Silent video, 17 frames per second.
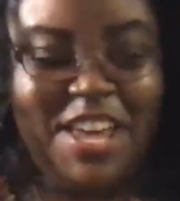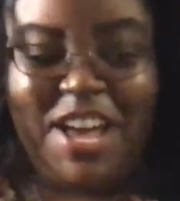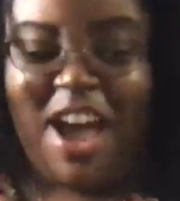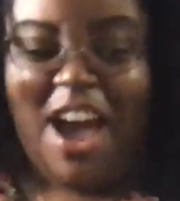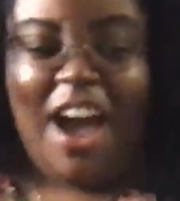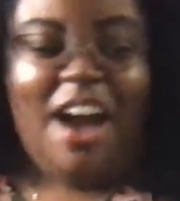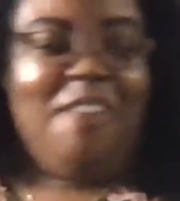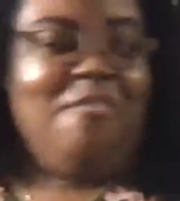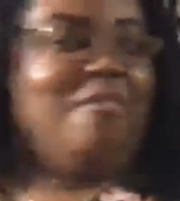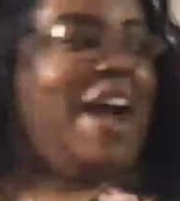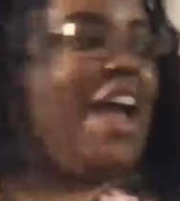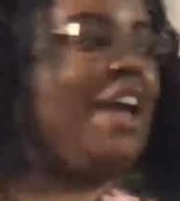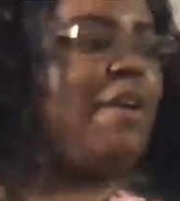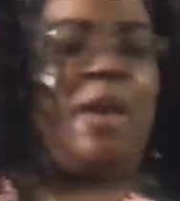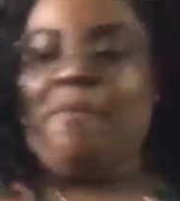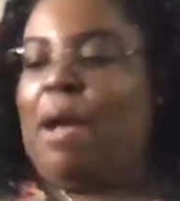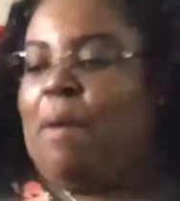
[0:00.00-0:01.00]
All right,
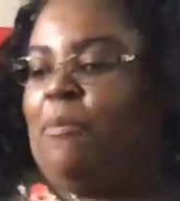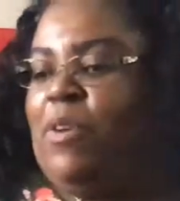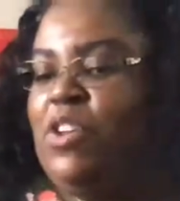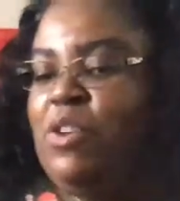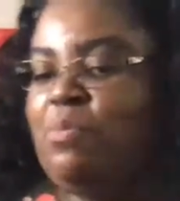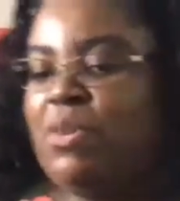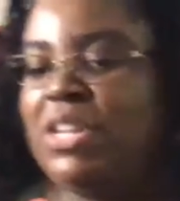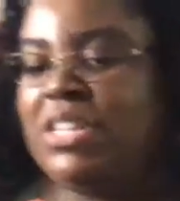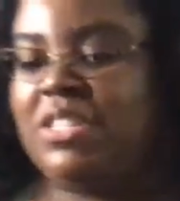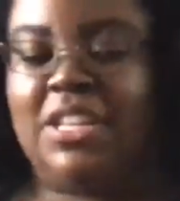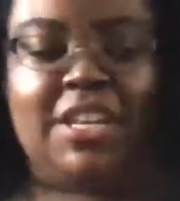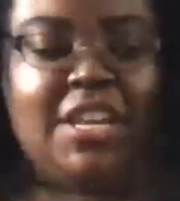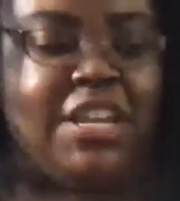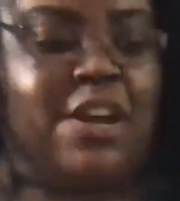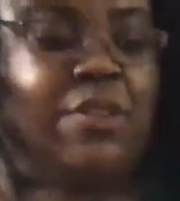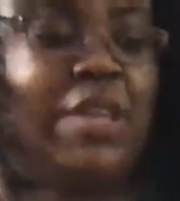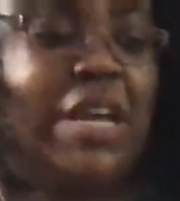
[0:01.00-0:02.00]
hey Mom, where you put his sticky
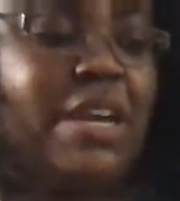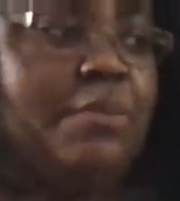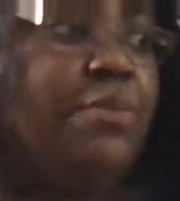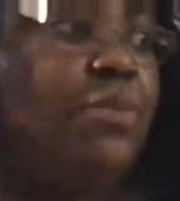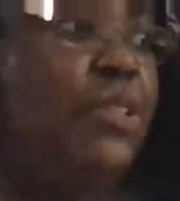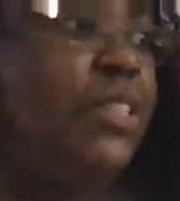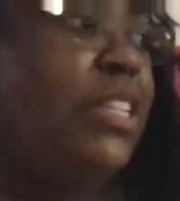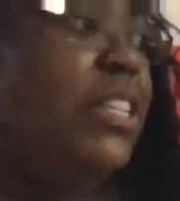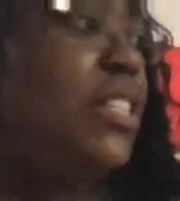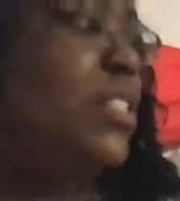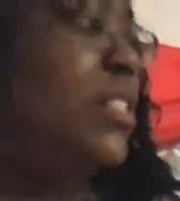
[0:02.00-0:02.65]
notes? I can put this.